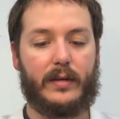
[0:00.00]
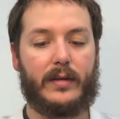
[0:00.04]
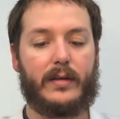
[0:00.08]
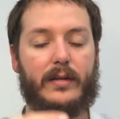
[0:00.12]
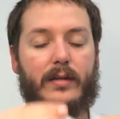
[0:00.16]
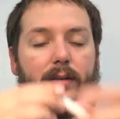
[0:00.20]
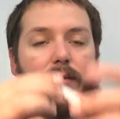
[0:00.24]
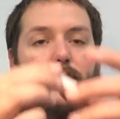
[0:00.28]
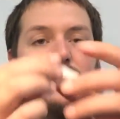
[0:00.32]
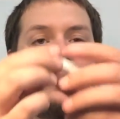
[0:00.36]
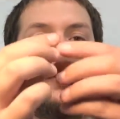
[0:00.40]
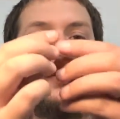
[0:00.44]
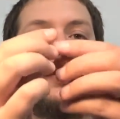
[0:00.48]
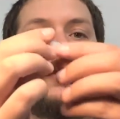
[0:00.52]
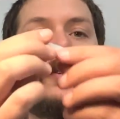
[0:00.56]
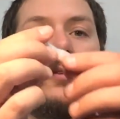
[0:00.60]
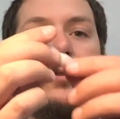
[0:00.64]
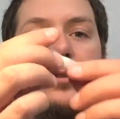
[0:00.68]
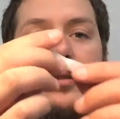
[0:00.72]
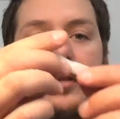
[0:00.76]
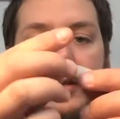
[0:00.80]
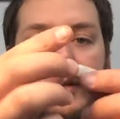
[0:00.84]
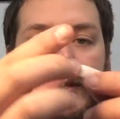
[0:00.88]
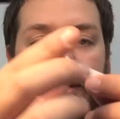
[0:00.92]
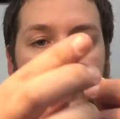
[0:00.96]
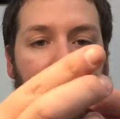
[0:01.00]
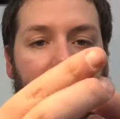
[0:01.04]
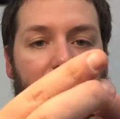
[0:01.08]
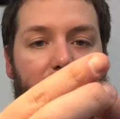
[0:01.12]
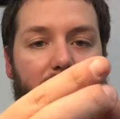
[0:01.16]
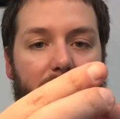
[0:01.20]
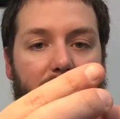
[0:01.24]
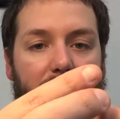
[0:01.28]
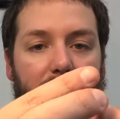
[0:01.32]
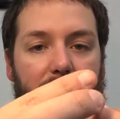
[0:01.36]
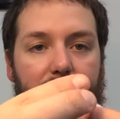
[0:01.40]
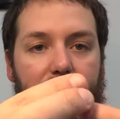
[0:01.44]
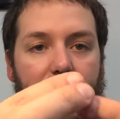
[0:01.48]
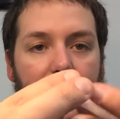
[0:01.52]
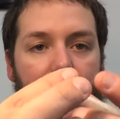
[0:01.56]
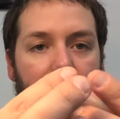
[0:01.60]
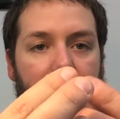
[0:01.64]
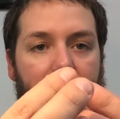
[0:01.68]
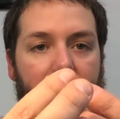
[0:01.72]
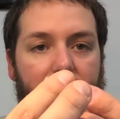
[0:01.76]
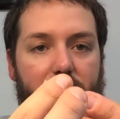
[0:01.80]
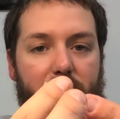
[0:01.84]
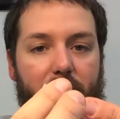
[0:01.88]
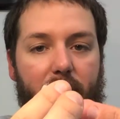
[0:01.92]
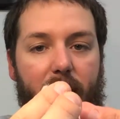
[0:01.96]
So what you do is you just kind of get this
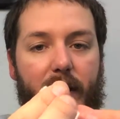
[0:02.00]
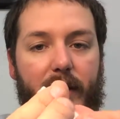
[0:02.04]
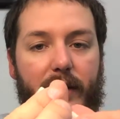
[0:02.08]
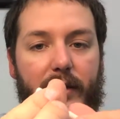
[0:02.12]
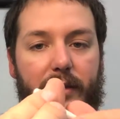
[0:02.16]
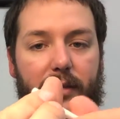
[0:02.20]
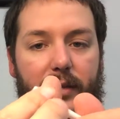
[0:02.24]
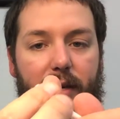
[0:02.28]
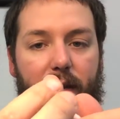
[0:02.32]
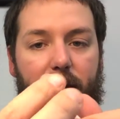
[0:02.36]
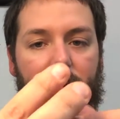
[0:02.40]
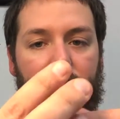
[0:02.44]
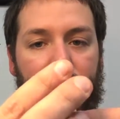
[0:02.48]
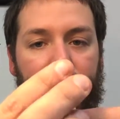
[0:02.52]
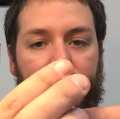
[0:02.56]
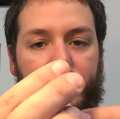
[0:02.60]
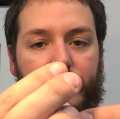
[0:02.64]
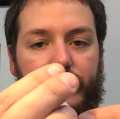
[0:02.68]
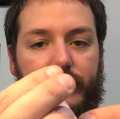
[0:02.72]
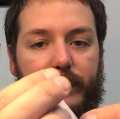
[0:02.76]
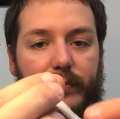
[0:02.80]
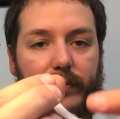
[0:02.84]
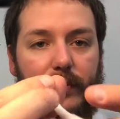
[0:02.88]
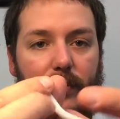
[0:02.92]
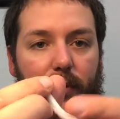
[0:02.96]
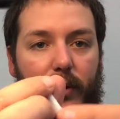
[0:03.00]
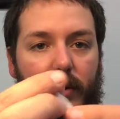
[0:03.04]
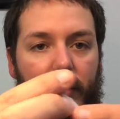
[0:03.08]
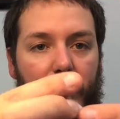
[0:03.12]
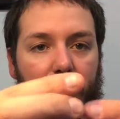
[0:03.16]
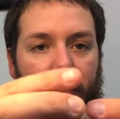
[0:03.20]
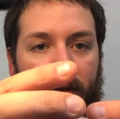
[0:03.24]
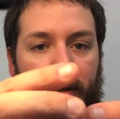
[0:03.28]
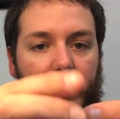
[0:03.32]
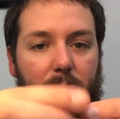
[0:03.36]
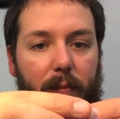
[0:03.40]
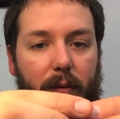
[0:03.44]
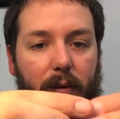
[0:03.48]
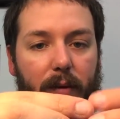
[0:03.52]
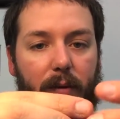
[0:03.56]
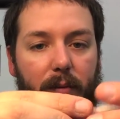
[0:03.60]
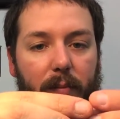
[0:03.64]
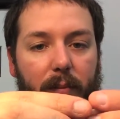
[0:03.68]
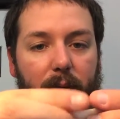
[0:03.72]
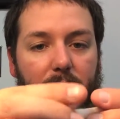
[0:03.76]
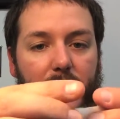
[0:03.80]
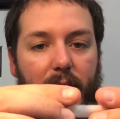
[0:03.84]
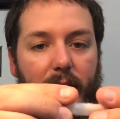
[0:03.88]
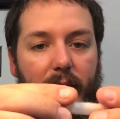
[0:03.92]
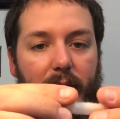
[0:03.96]
Japanese cotton, just kind of roll it up a little
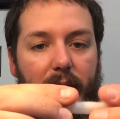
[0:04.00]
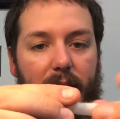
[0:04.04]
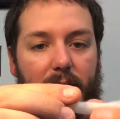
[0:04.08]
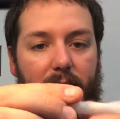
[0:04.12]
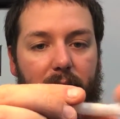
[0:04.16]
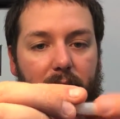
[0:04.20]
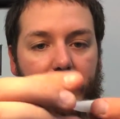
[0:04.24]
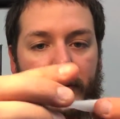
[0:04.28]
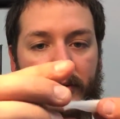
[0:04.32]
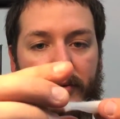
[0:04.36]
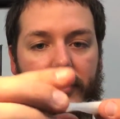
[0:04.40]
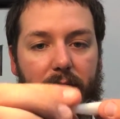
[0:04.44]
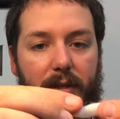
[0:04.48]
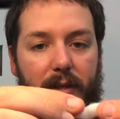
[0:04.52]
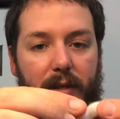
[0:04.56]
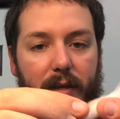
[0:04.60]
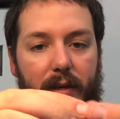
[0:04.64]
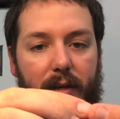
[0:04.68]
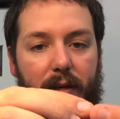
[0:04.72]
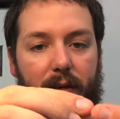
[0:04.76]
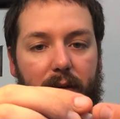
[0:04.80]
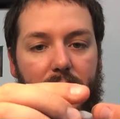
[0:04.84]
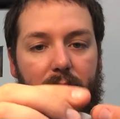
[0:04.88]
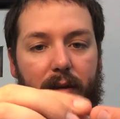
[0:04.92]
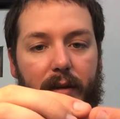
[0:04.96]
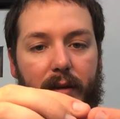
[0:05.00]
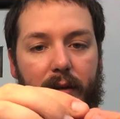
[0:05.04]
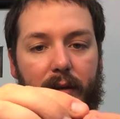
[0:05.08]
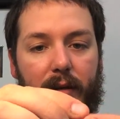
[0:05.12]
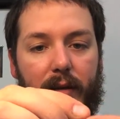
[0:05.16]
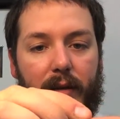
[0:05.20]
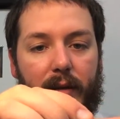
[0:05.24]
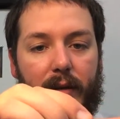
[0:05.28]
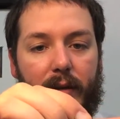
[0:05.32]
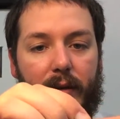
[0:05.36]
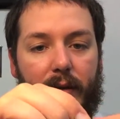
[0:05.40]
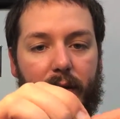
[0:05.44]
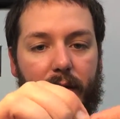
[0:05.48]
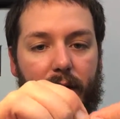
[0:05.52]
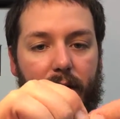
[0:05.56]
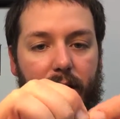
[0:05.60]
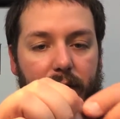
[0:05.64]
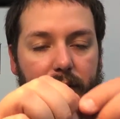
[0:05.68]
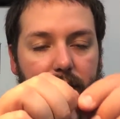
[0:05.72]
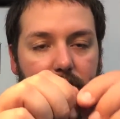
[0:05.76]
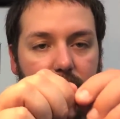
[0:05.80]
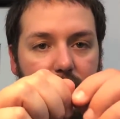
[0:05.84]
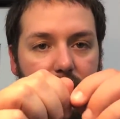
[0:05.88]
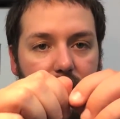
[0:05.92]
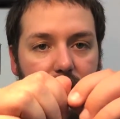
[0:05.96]
bit. I like to loosen it.
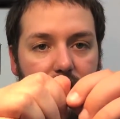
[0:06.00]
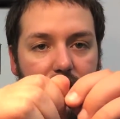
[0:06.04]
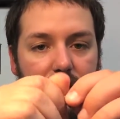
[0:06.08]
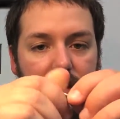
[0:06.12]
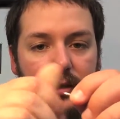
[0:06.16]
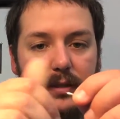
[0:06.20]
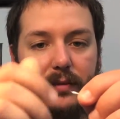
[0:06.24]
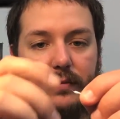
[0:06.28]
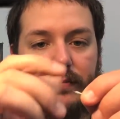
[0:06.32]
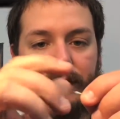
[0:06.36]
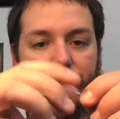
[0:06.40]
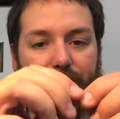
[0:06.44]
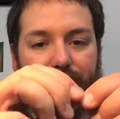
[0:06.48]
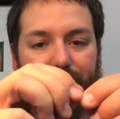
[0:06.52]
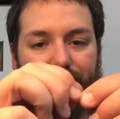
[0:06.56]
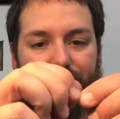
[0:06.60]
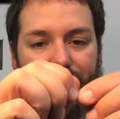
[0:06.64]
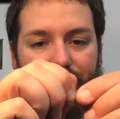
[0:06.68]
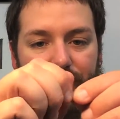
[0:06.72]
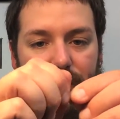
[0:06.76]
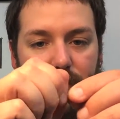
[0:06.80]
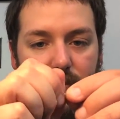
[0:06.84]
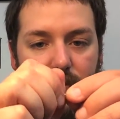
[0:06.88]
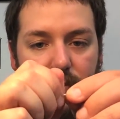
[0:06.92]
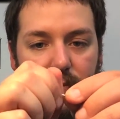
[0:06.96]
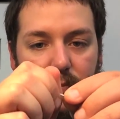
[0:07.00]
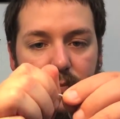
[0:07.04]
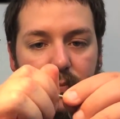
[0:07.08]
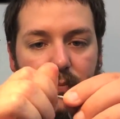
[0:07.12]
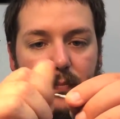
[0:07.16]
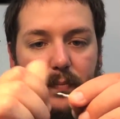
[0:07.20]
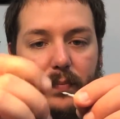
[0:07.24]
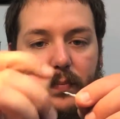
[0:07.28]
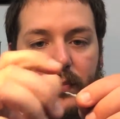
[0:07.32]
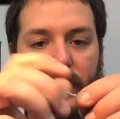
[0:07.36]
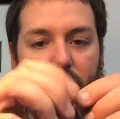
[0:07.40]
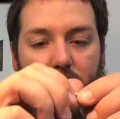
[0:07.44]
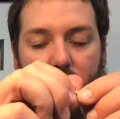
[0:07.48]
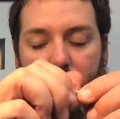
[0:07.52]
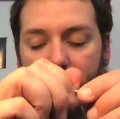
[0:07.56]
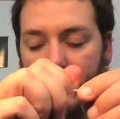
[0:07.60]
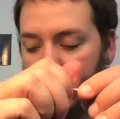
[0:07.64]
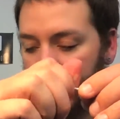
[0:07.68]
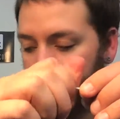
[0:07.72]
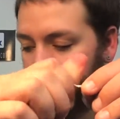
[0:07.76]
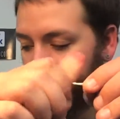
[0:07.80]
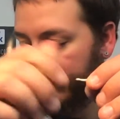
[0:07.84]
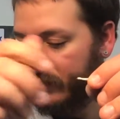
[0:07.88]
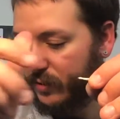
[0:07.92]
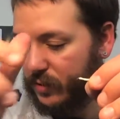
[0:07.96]
And you just kind of
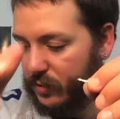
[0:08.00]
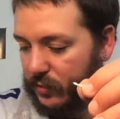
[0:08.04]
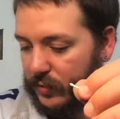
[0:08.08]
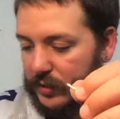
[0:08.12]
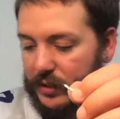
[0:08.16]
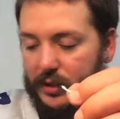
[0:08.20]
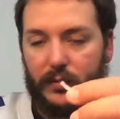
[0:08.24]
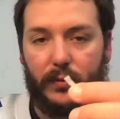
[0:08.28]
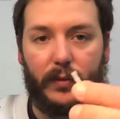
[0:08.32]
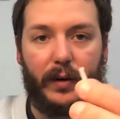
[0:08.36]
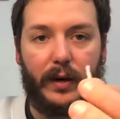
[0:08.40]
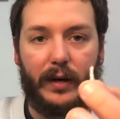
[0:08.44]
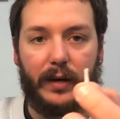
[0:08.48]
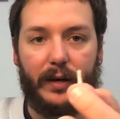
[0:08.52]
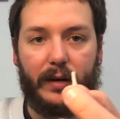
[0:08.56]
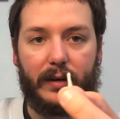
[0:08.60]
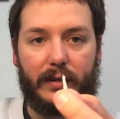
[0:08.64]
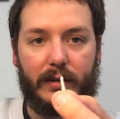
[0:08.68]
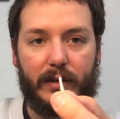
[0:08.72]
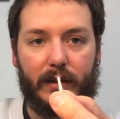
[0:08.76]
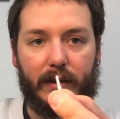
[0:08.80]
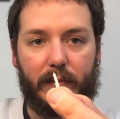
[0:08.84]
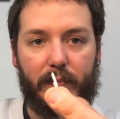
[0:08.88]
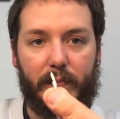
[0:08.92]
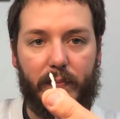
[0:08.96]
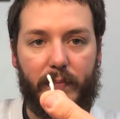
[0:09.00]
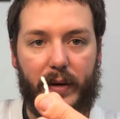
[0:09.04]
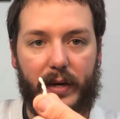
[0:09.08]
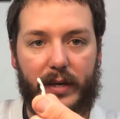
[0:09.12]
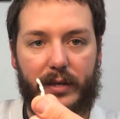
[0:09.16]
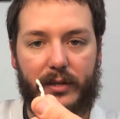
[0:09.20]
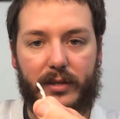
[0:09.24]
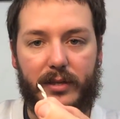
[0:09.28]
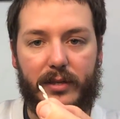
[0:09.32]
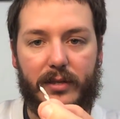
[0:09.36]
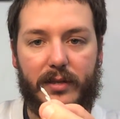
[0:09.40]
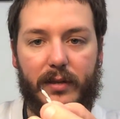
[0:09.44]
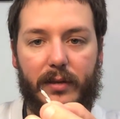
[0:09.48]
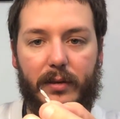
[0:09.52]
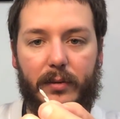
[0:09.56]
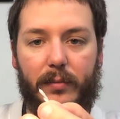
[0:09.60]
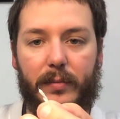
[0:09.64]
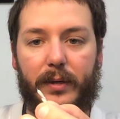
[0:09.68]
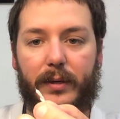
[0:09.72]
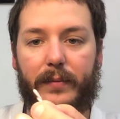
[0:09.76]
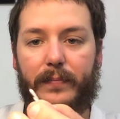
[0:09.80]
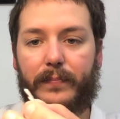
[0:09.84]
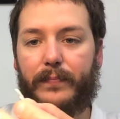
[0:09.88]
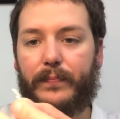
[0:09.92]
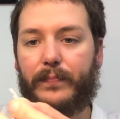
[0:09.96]
twist one in until it pinches a little
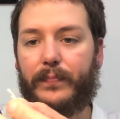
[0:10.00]
bit.